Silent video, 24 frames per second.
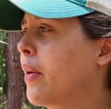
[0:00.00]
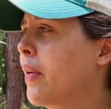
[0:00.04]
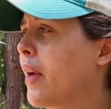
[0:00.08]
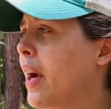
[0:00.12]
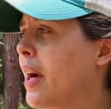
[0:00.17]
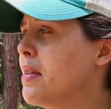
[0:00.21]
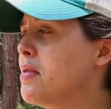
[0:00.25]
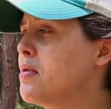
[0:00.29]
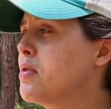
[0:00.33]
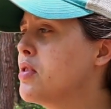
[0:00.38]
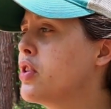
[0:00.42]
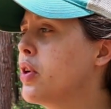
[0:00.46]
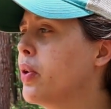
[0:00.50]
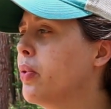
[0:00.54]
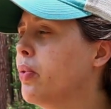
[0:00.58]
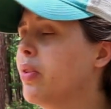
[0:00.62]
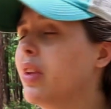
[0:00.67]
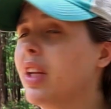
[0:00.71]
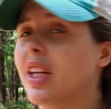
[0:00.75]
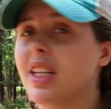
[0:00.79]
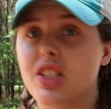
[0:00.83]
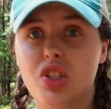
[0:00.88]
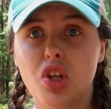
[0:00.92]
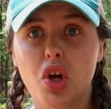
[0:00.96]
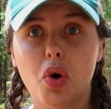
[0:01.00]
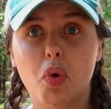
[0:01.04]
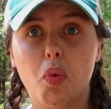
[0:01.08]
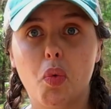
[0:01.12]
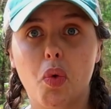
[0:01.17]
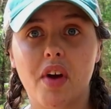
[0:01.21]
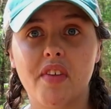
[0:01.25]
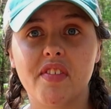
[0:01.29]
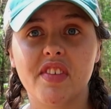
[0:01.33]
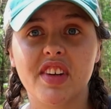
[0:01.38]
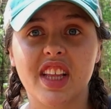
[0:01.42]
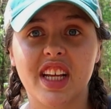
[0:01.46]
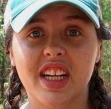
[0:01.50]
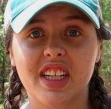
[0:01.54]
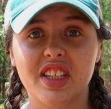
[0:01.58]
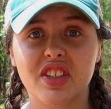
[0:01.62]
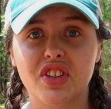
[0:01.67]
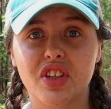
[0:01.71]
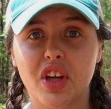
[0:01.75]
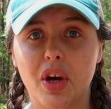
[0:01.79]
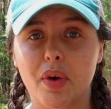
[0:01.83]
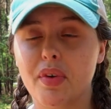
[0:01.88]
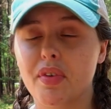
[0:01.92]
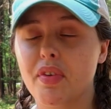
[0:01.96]
Okay, so let's talk where
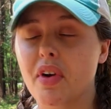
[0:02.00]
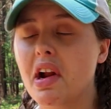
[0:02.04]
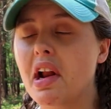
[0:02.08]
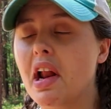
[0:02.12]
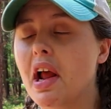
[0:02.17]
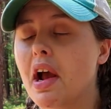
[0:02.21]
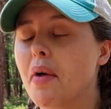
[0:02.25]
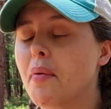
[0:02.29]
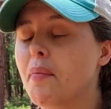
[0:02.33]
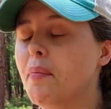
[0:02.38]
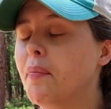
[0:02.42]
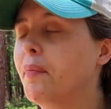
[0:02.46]
everything's going right now.